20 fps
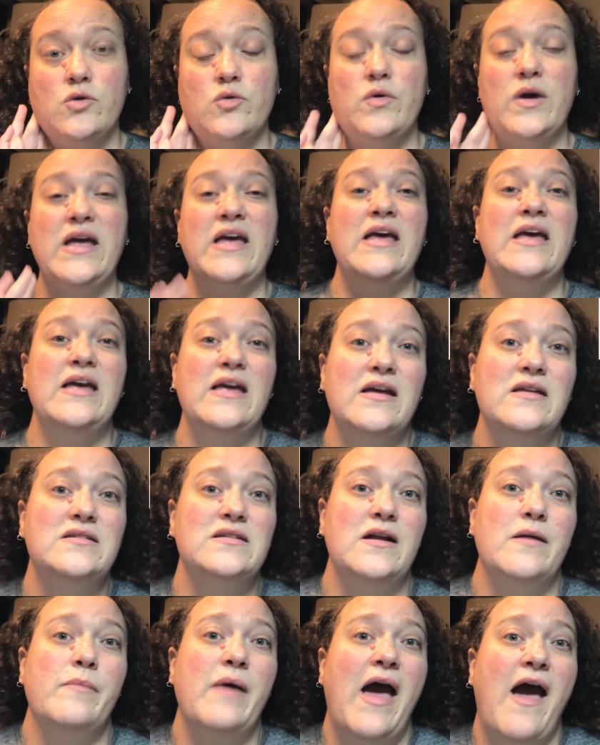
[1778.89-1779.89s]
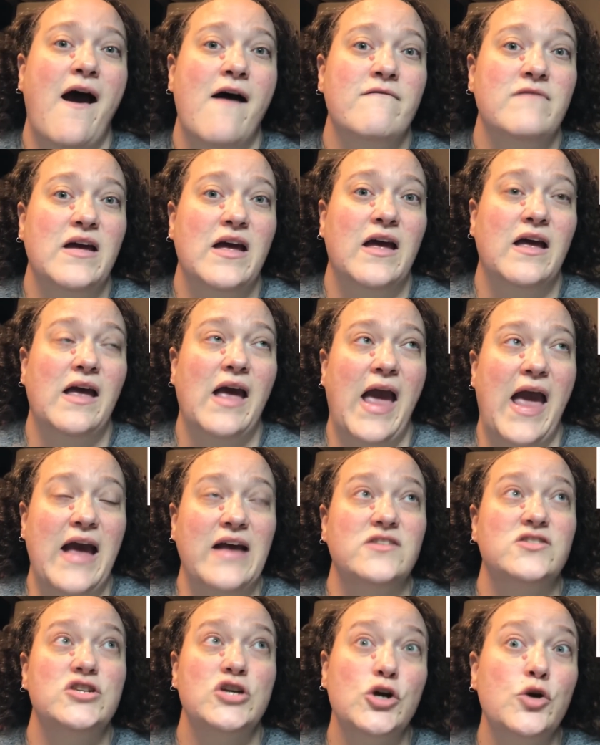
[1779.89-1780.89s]
He ended up having a
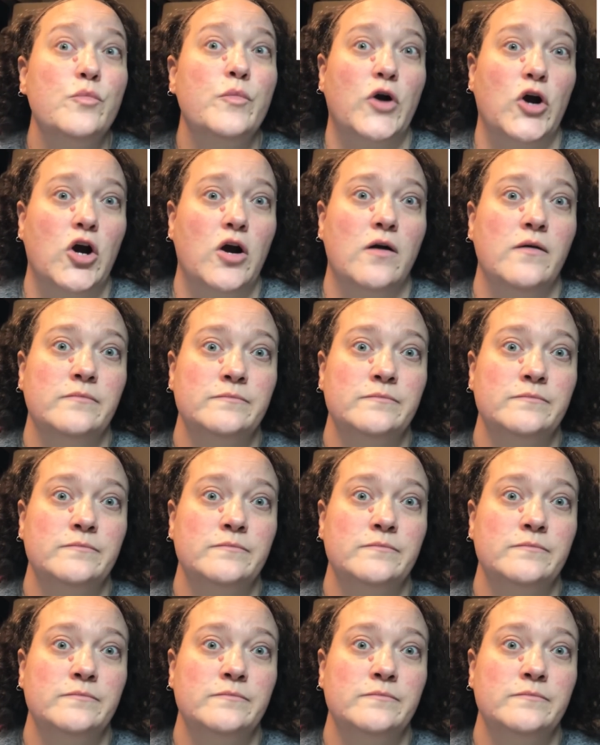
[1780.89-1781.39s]
tumor